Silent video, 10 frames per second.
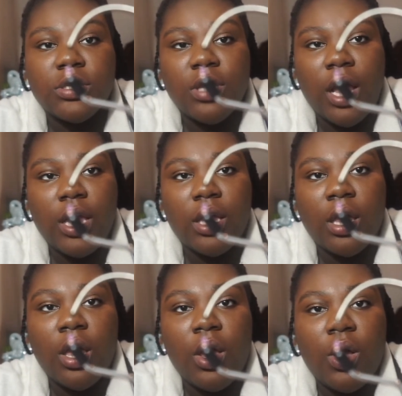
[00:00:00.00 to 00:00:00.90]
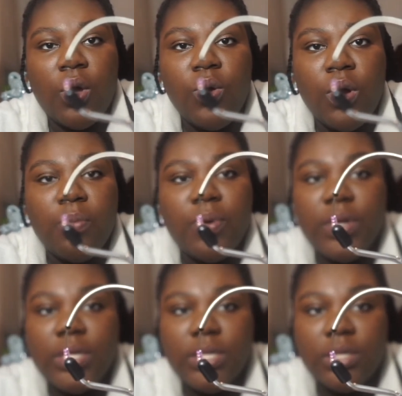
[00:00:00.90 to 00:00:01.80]
Like, who gonna
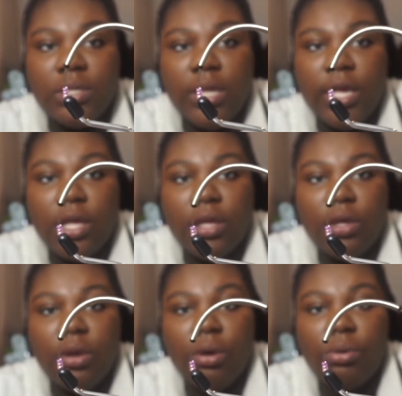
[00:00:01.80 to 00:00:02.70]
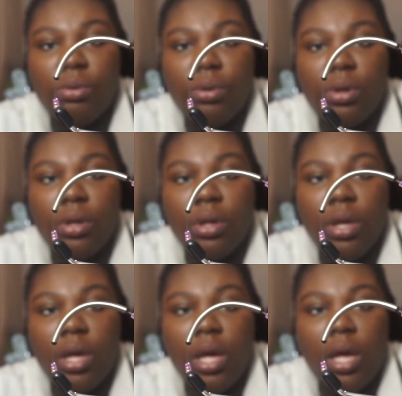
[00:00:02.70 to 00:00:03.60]
put this? Like, you know?
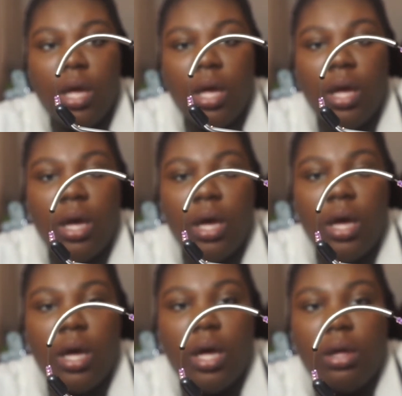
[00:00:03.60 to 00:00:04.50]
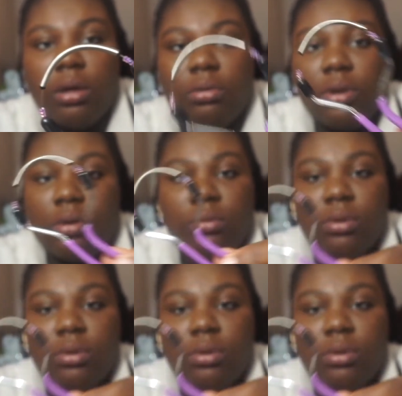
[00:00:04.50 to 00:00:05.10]
I don't know.